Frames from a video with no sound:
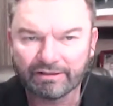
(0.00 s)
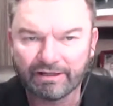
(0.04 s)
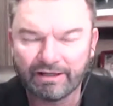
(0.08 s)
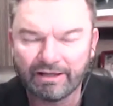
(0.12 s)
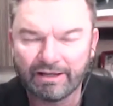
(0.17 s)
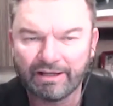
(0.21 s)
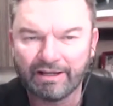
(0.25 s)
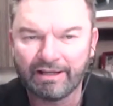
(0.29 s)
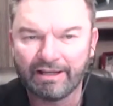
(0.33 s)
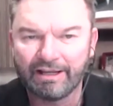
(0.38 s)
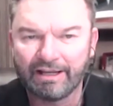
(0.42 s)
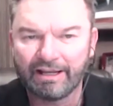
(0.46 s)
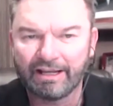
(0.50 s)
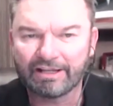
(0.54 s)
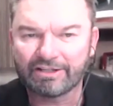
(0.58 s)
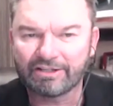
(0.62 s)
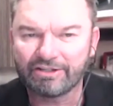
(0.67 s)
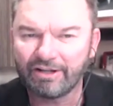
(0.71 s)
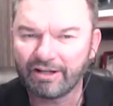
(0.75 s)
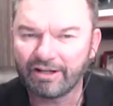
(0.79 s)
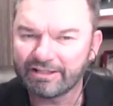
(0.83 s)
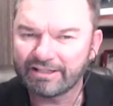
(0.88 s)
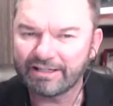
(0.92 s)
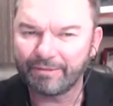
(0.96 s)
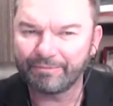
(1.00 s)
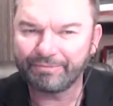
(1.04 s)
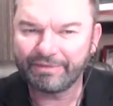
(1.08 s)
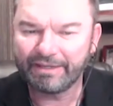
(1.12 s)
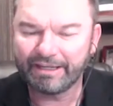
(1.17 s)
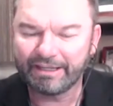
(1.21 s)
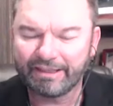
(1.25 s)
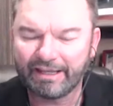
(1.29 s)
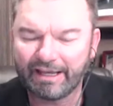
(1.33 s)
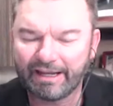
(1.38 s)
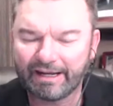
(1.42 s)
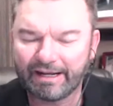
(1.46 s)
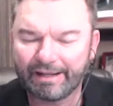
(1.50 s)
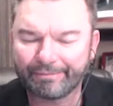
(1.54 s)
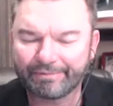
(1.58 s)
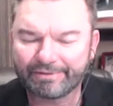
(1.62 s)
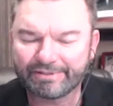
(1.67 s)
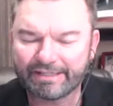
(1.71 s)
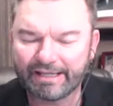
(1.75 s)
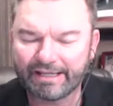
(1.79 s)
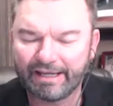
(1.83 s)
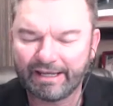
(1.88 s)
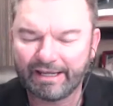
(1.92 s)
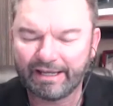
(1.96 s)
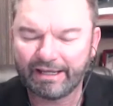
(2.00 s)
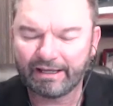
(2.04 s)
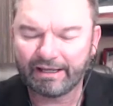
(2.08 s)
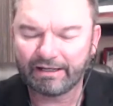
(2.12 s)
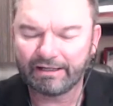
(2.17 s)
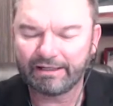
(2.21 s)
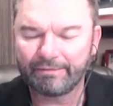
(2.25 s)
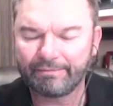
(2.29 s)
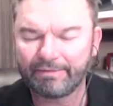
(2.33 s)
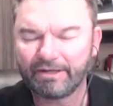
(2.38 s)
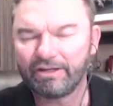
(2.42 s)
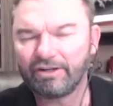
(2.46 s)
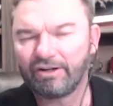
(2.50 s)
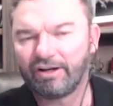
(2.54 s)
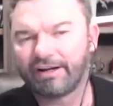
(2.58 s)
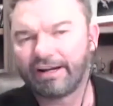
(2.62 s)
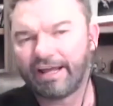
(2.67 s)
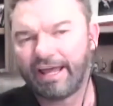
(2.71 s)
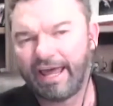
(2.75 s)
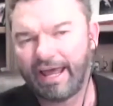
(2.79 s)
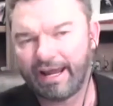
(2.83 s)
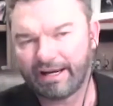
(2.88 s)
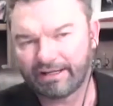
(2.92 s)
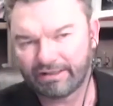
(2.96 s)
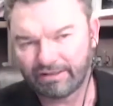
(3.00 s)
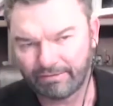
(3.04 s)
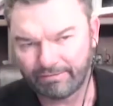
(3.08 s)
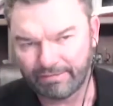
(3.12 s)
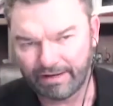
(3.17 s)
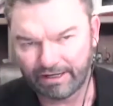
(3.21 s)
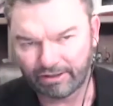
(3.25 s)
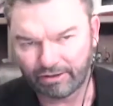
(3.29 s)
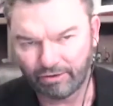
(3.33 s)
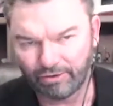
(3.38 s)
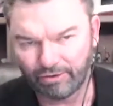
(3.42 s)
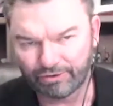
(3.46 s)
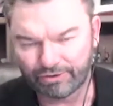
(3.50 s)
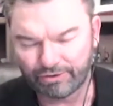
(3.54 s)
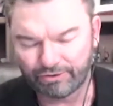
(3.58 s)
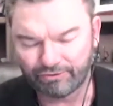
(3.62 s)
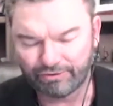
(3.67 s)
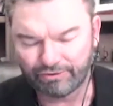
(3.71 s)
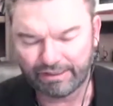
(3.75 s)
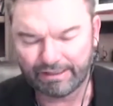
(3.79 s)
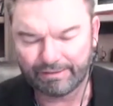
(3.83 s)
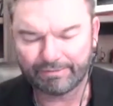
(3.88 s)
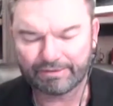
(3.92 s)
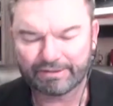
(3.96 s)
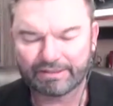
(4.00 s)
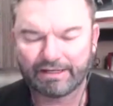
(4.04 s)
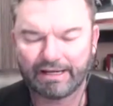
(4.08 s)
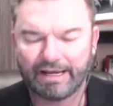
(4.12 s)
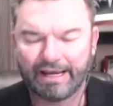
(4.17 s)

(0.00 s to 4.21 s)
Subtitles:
It's not something that I'm saying, let me not act on my goals and dreams.